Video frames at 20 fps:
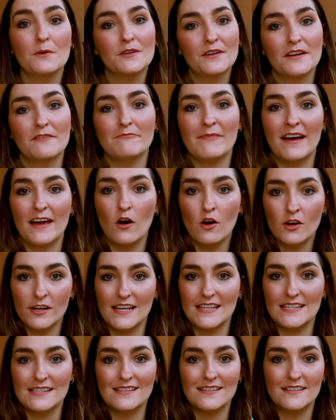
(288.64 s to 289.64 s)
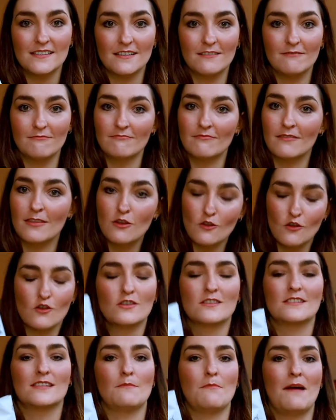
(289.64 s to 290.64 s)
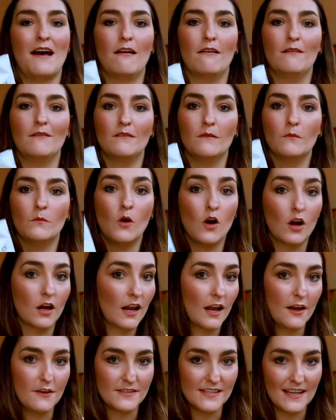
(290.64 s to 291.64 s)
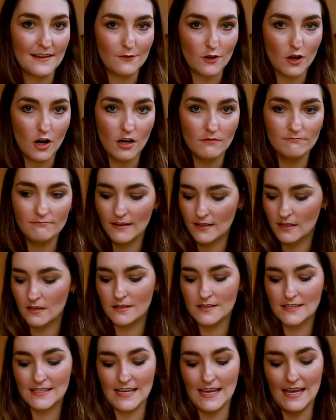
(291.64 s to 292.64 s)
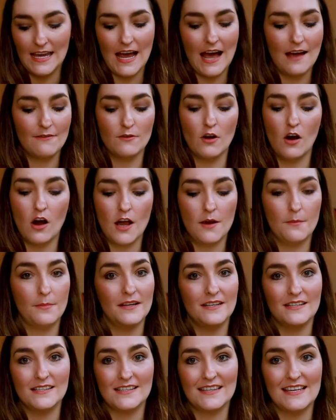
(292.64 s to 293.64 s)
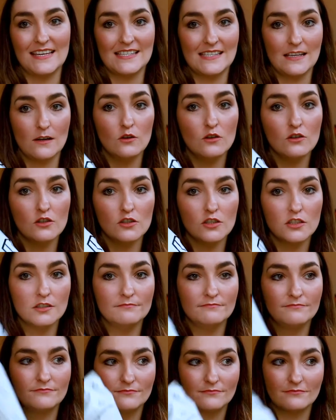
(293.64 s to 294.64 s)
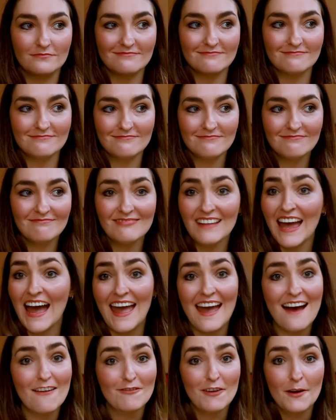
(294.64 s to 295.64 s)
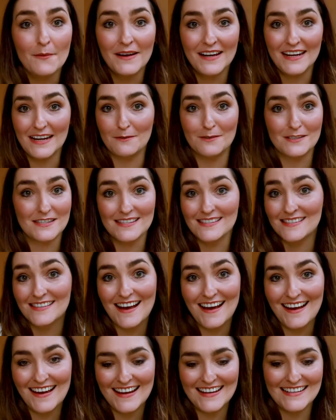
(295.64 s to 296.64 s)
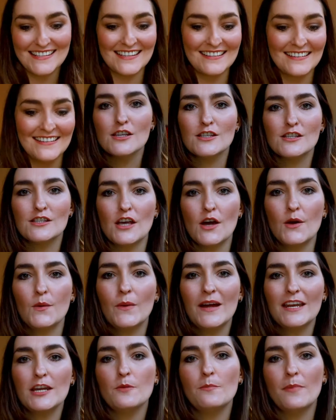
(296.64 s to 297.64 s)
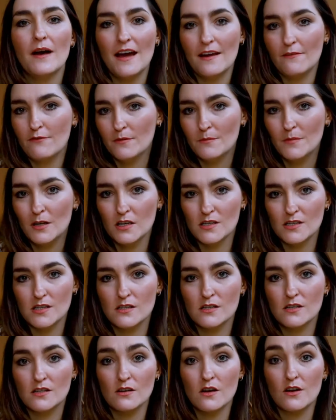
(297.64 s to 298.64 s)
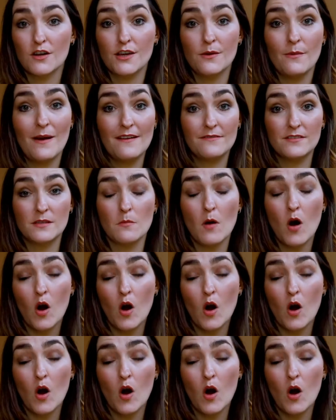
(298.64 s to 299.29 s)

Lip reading: will give my honest thoughts about what clothes I've got. You can see I've not opened this at all. I have no idea what's inside. So when you buy from Lost Stock, you have some